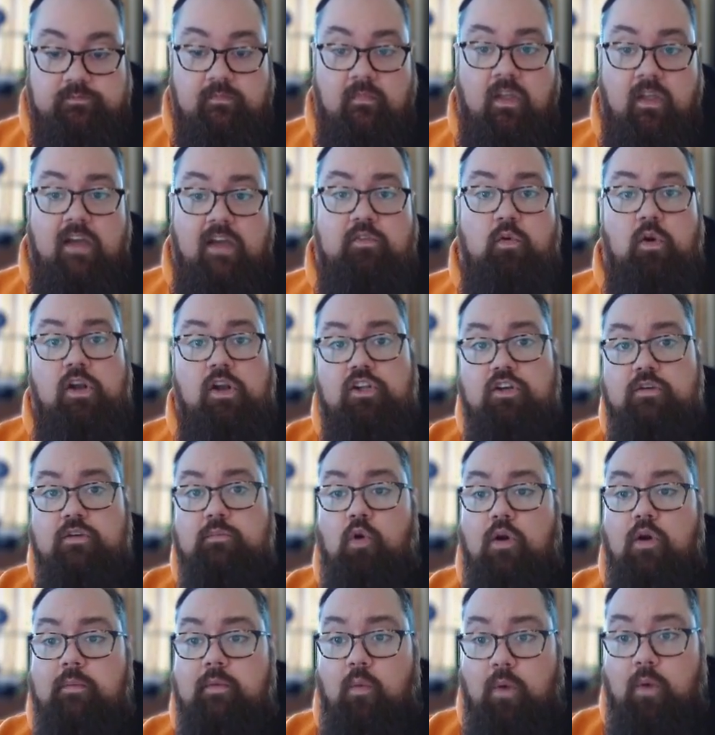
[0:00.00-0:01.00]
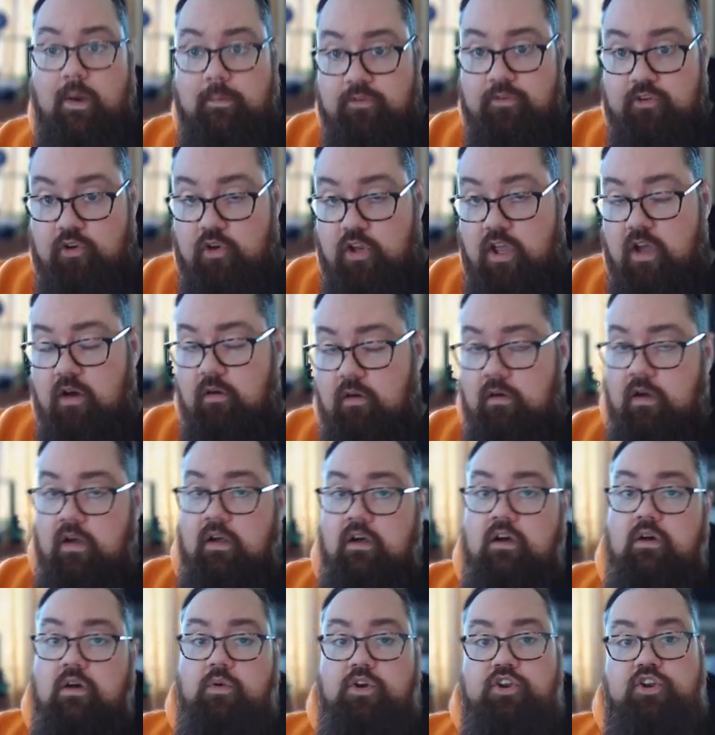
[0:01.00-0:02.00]
If you want to learn more about Web Studio,
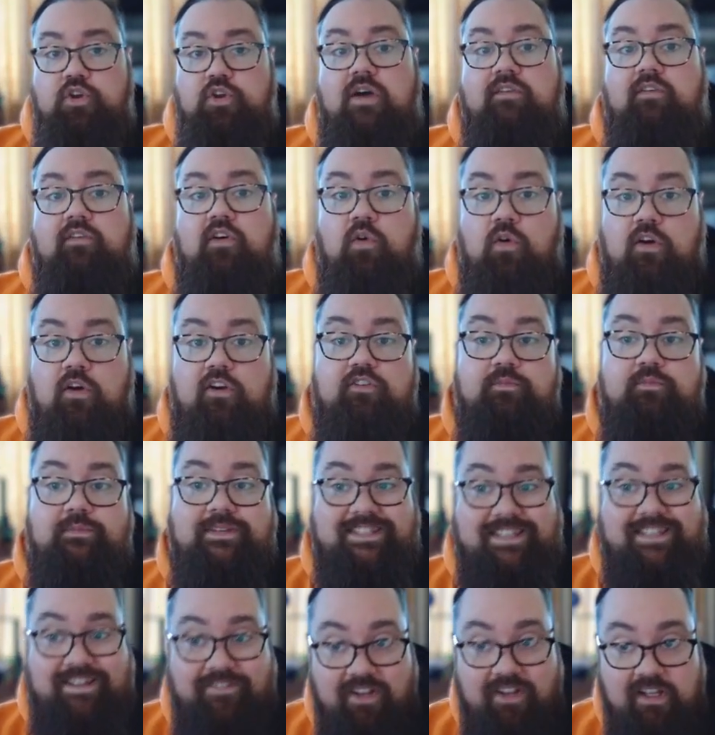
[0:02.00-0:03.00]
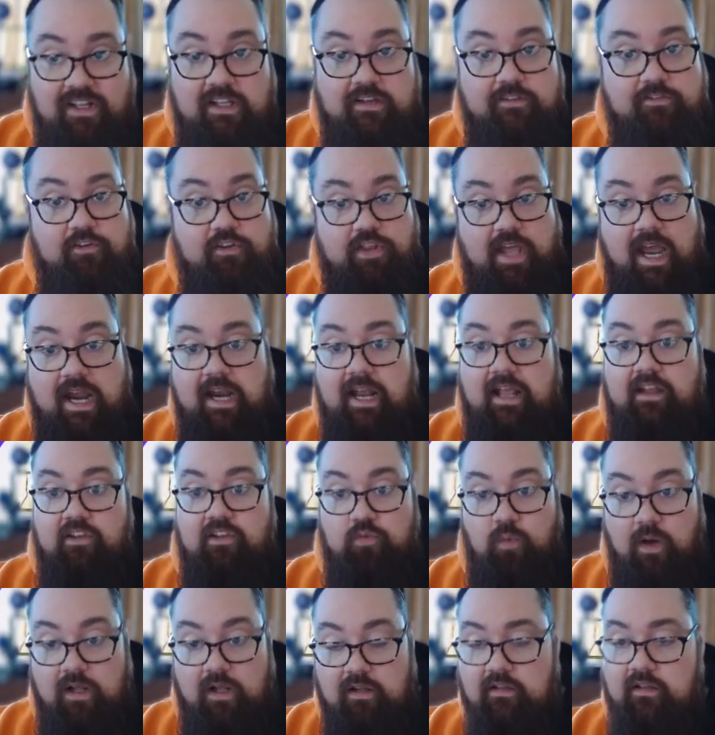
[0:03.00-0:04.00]
we do have a course specifically for that as
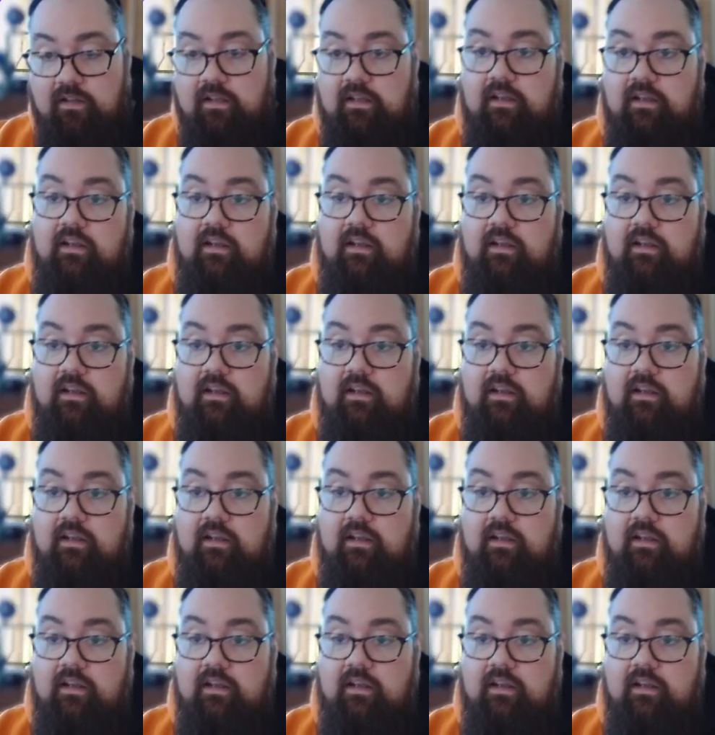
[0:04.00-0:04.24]
well.